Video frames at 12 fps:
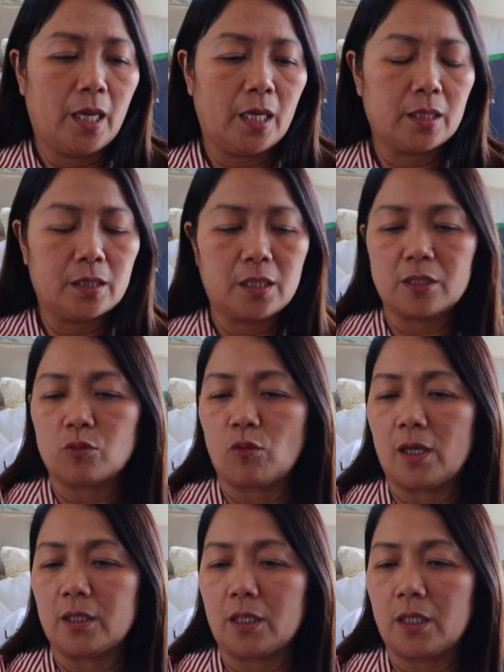And this
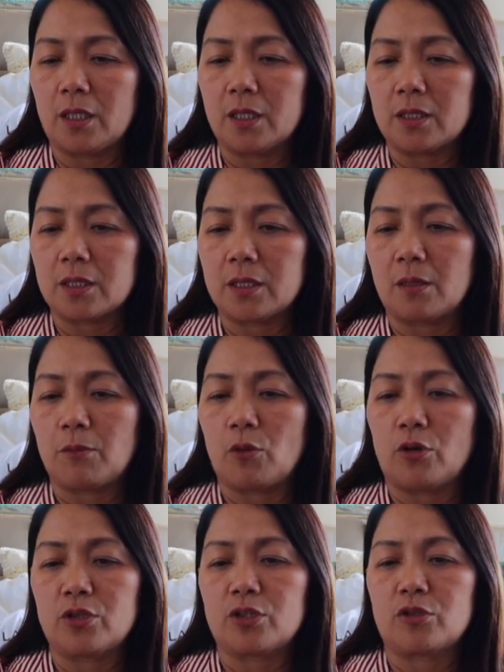one is the
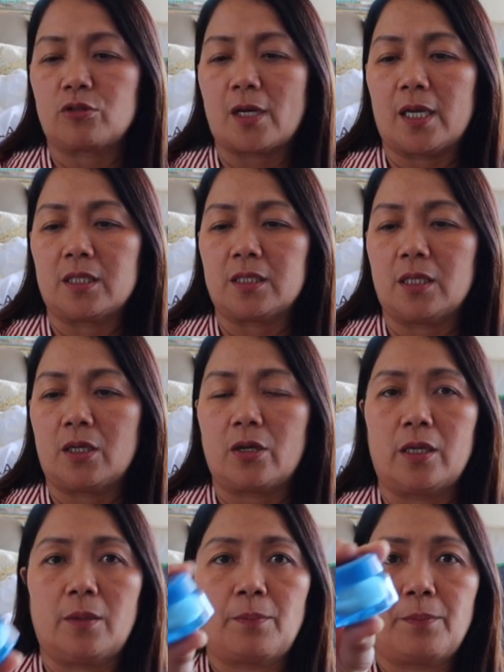moisturizing
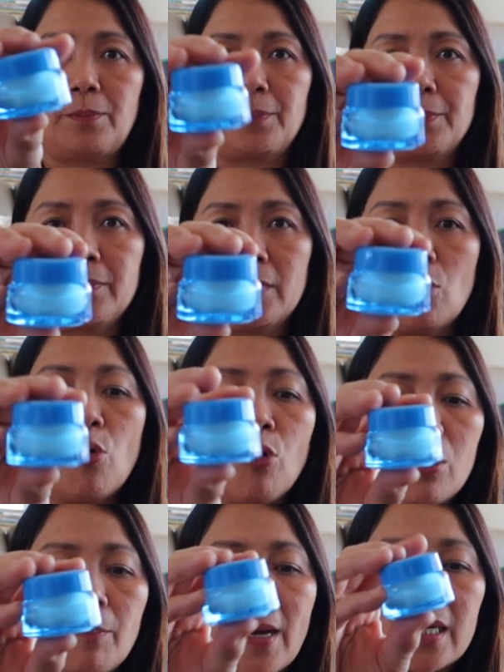cream.
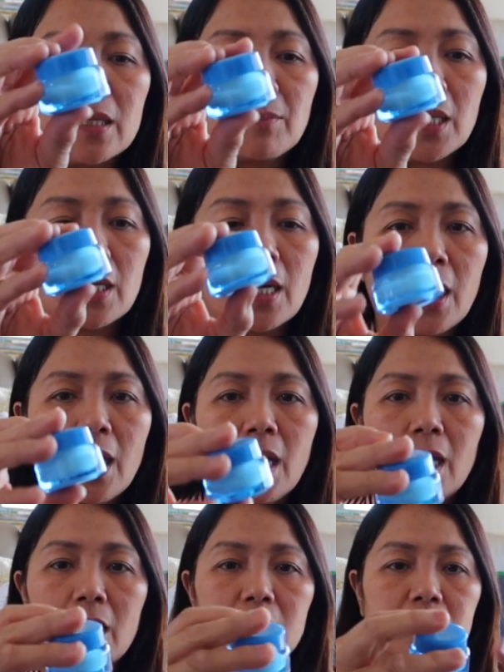All parang mga
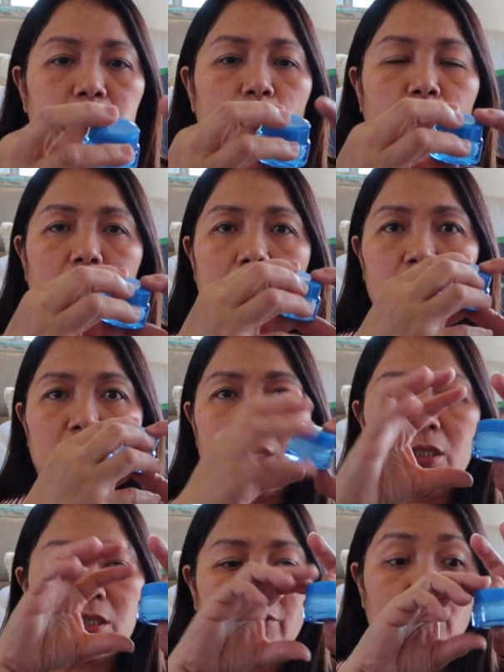small ano
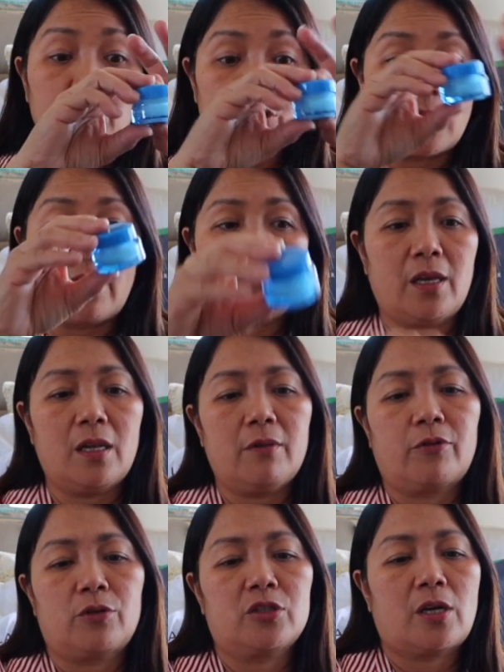lang siya for travel,
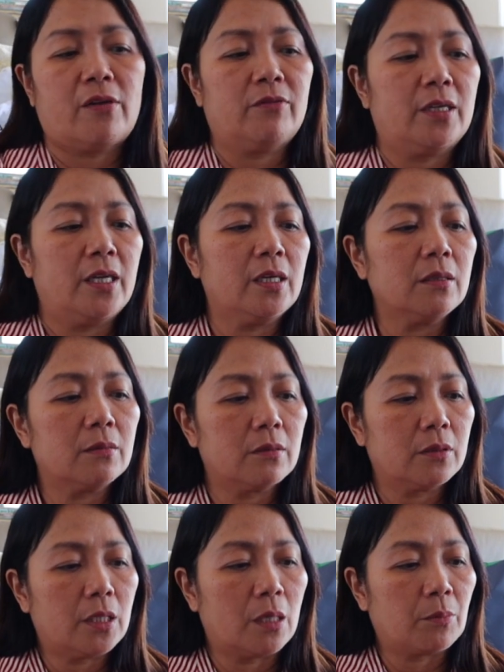for traveling.
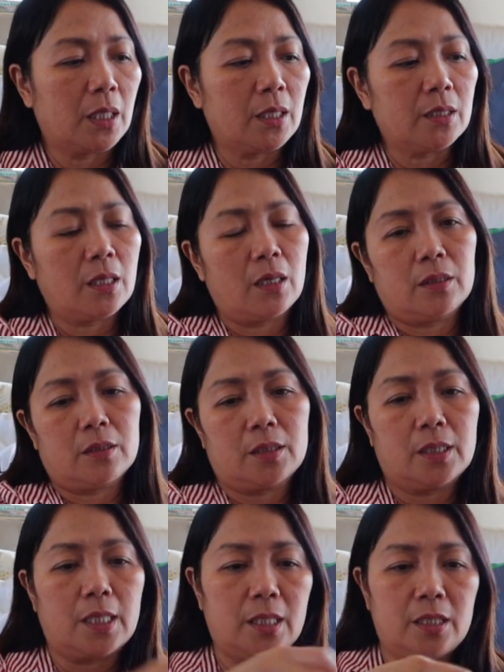Yan, magandang
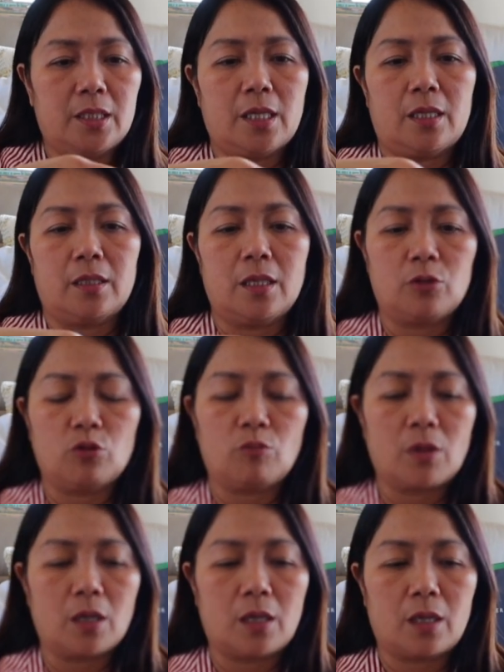daling yan. Ganito
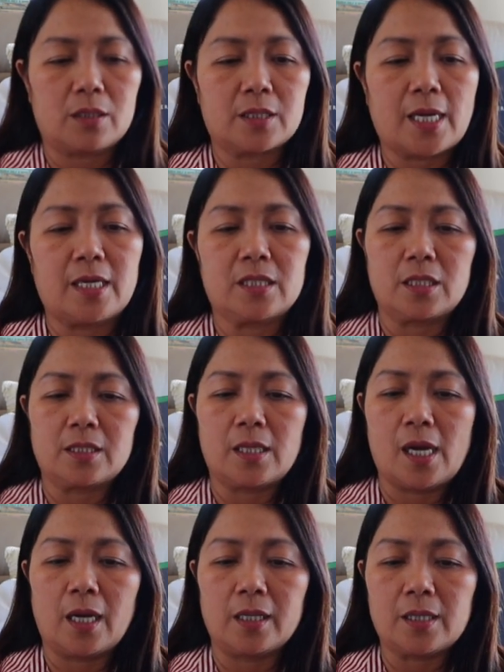mga sizes
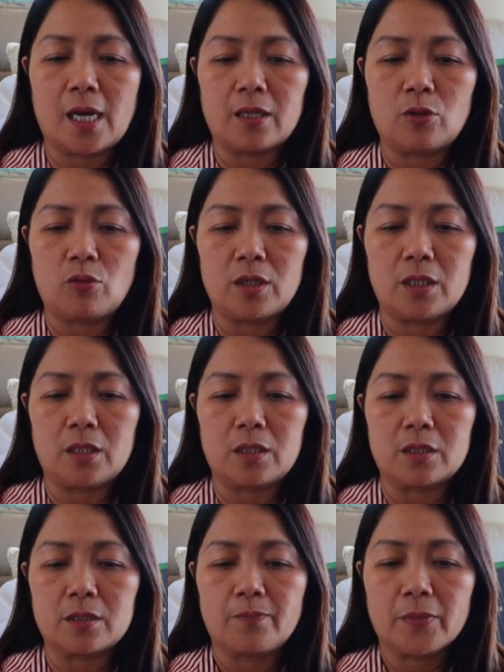lang. And the other one
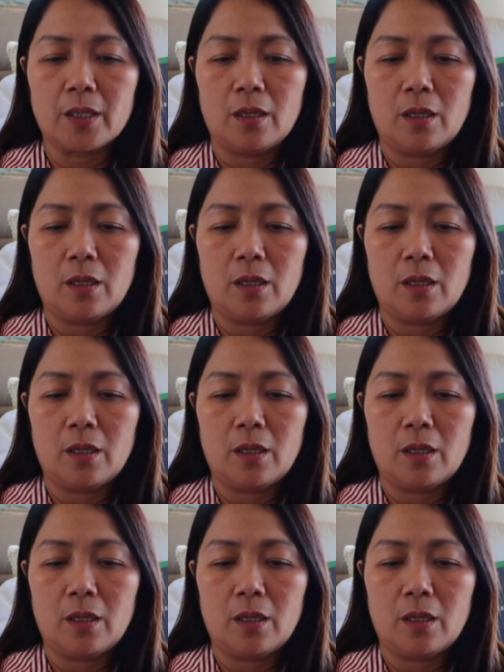is,